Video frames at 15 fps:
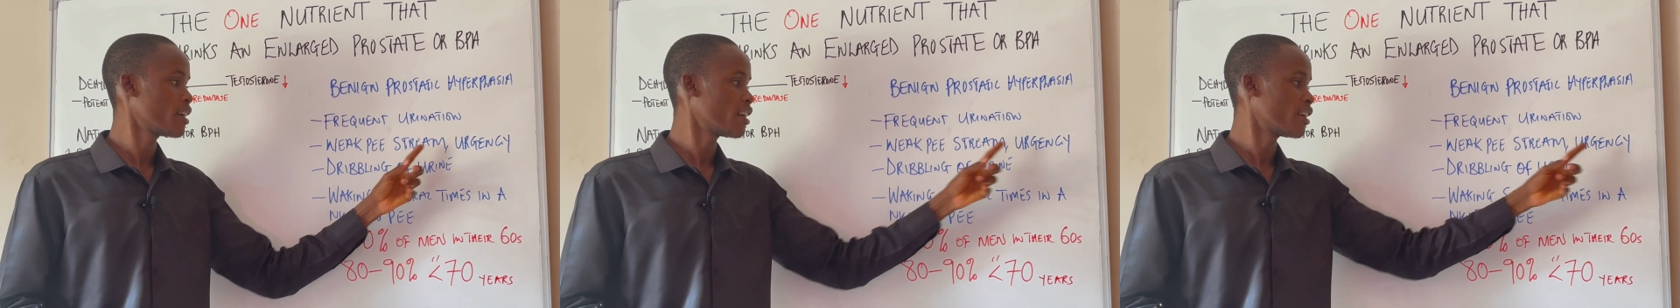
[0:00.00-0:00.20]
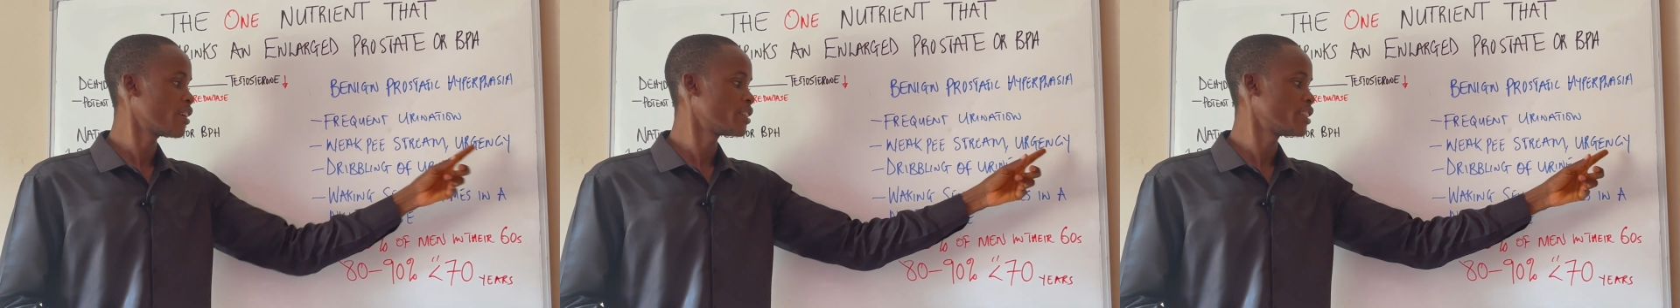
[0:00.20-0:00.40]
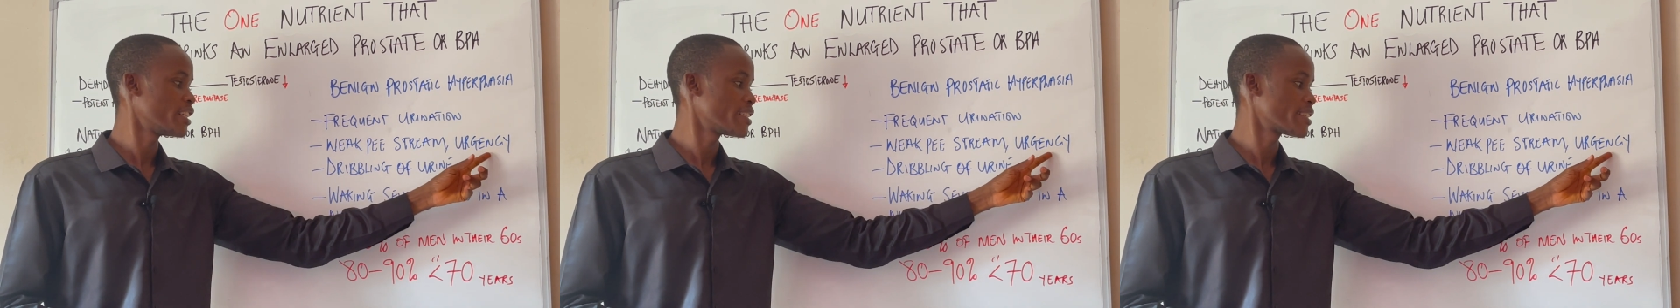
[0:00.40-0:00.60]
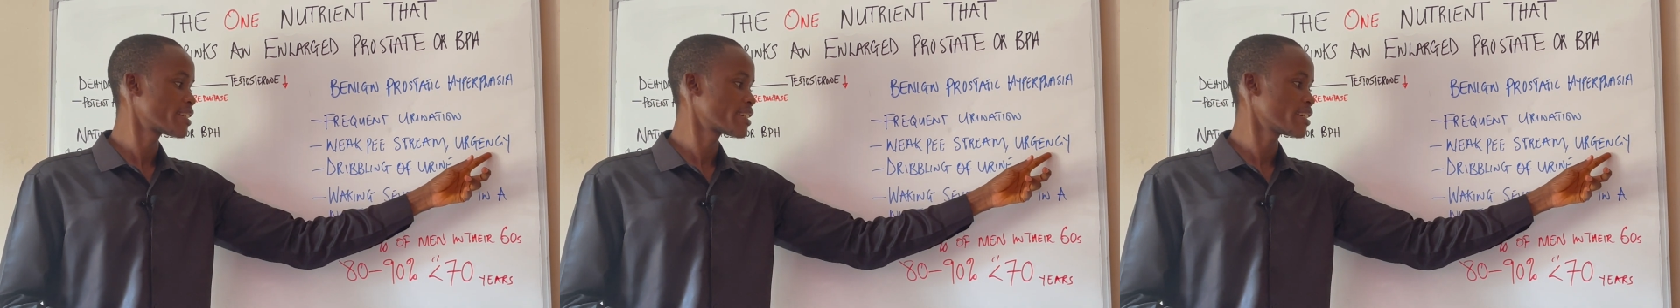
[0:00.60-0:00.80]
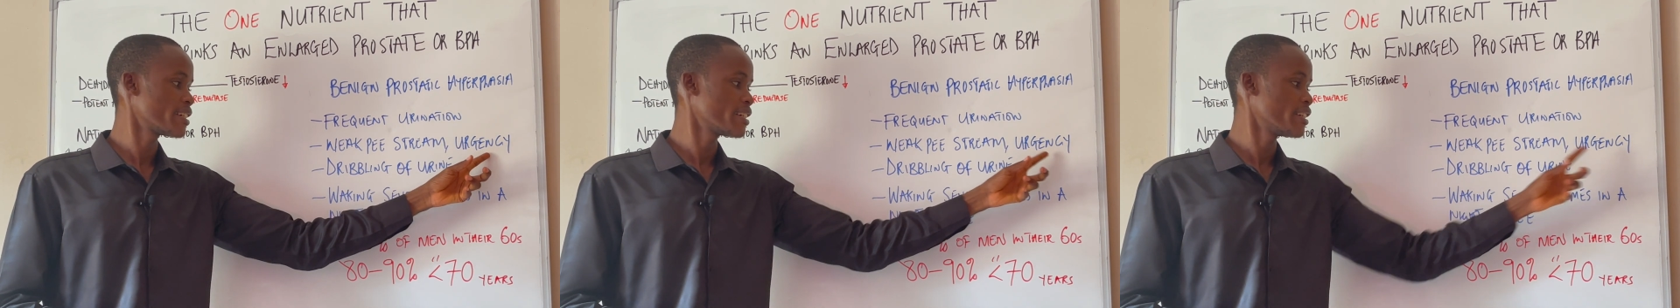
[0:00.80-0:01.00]

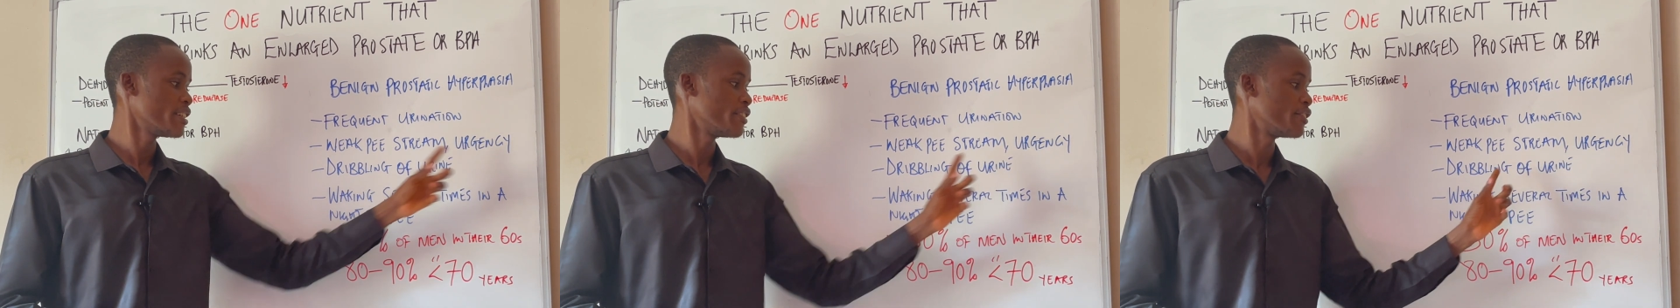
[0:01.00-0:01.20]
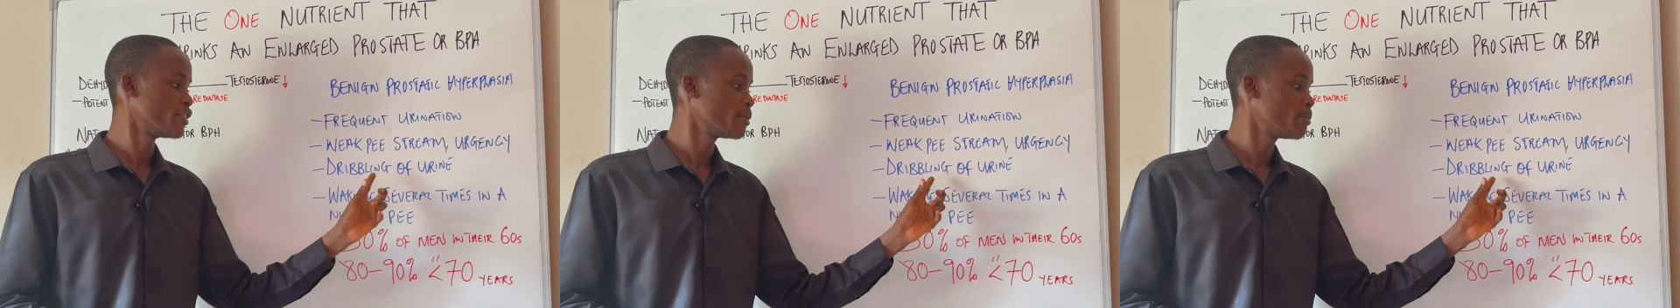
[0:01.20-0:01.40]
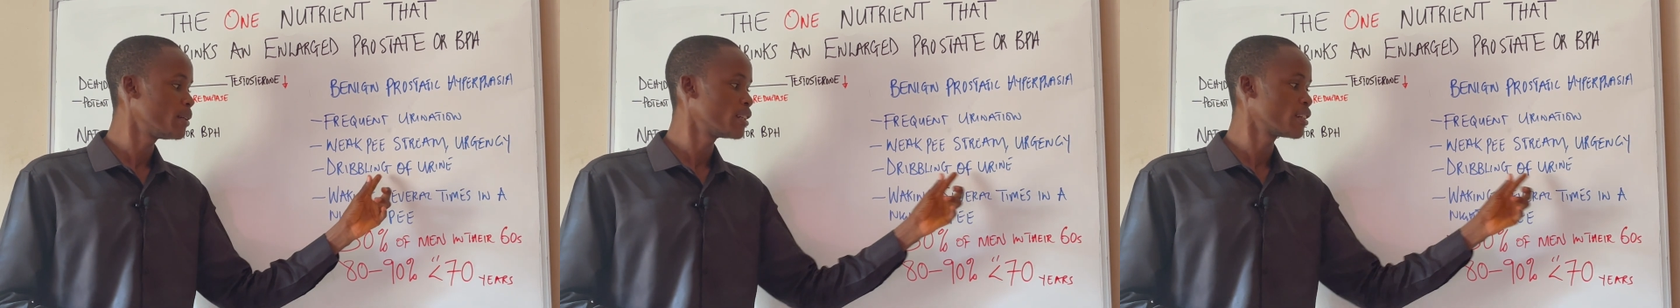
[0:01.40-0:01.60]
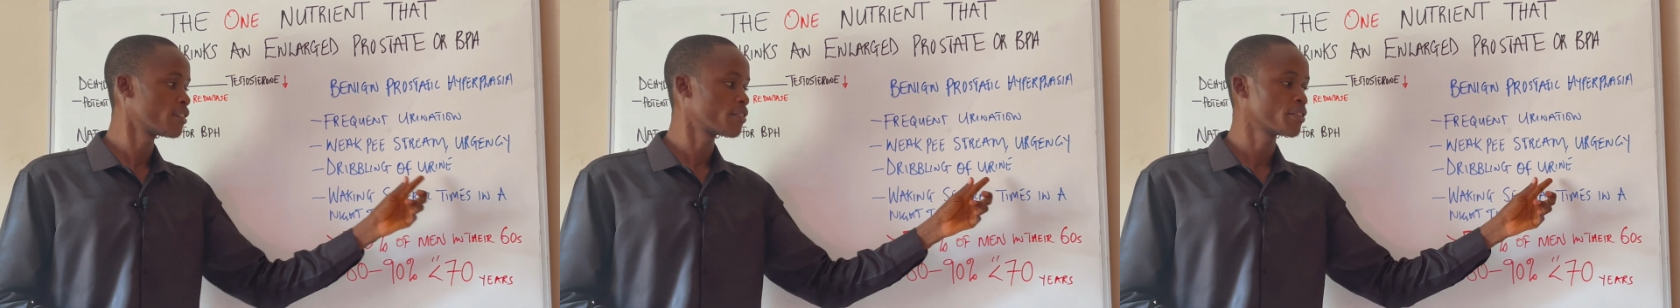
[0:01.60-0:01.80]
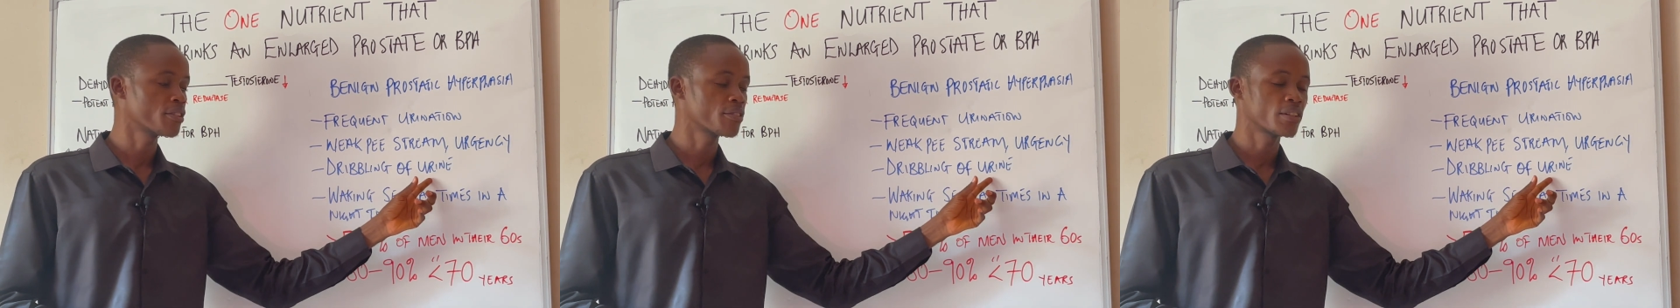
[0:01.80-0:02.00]
urgency, dribbling
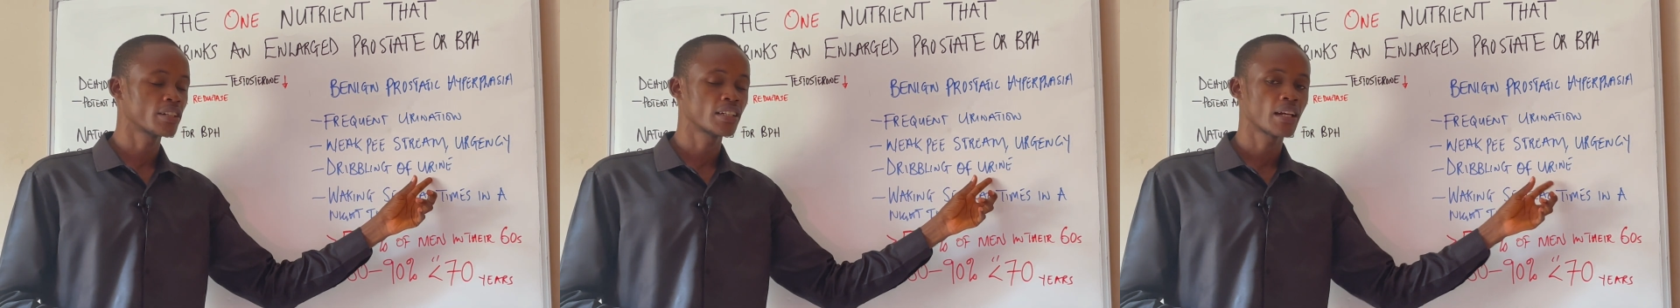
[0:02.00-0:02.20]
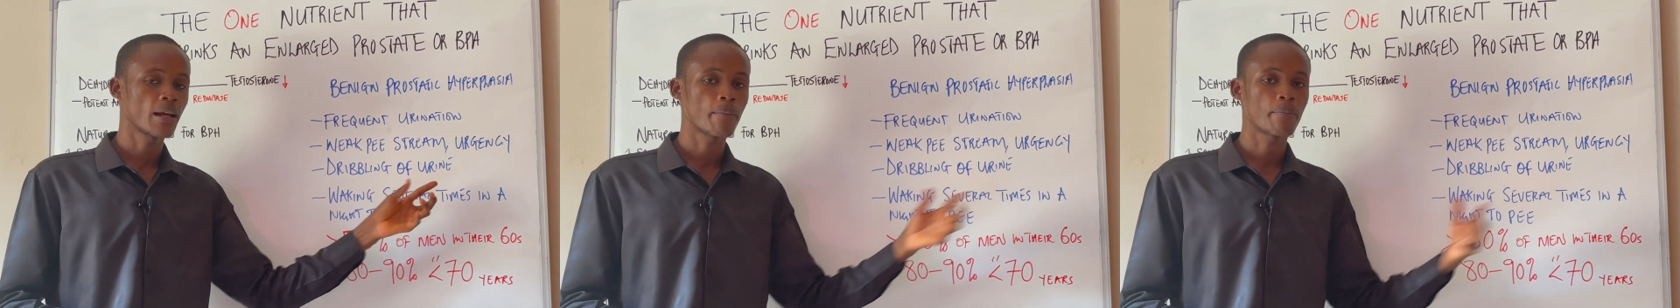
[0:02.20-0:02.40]
of urine,